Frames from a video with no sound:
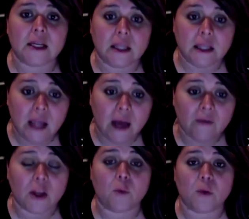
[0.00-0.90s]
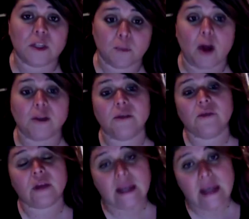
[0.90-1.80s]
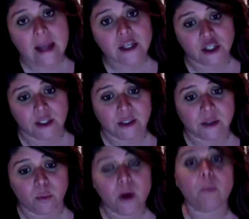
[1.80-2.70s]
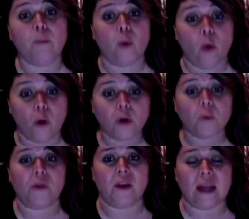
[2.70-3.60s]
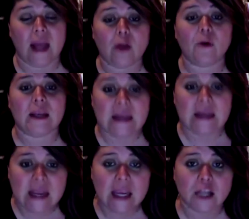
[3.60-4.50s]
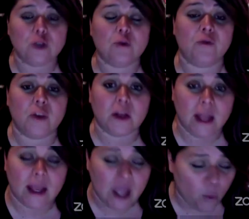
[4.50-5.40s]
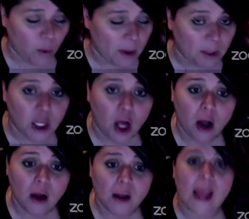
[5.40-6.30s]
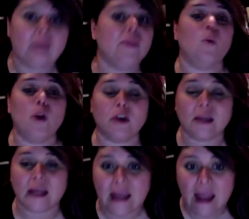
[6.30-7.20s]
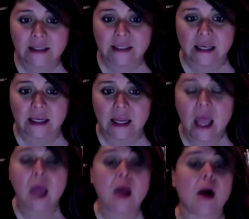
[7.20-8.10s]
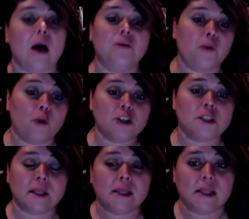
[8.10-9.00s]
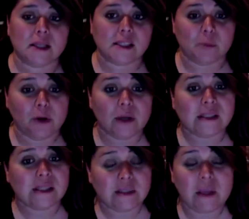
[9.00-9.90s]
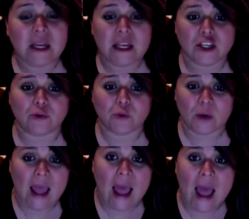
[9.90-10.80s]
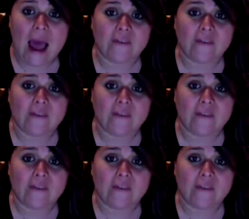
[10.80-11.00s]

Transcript: loving, responsive connections. We are born with an inherent need to feel like we belong and that we are connected. Unfortunately, the experience that many children have